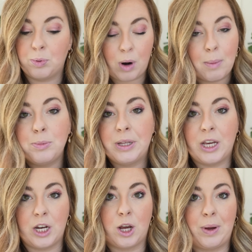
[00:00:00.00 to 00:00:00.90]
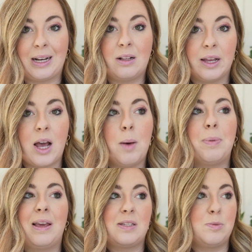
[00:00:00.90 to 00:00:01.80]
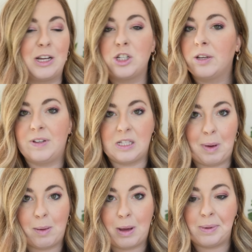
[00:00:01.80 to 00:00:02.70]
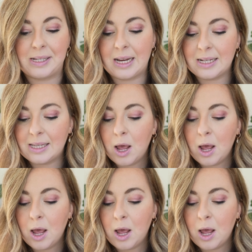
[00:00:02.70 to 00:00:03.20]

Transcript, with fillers: probably gonna go in ClickUp, especially if it's about my business.